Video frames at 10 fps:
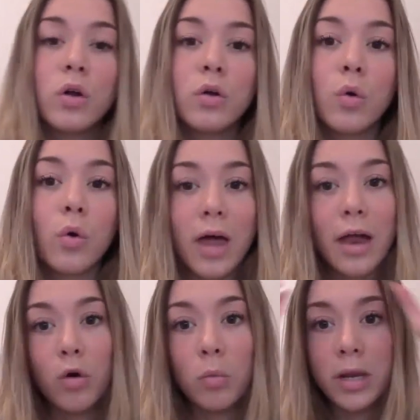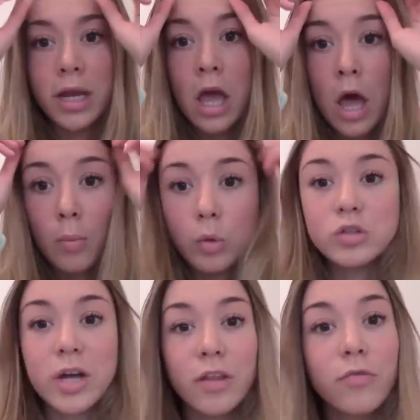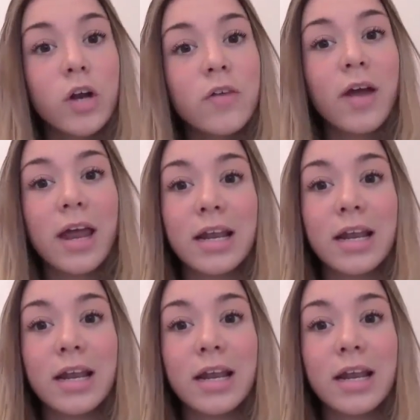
you'll know that I normally blow dry the front of it,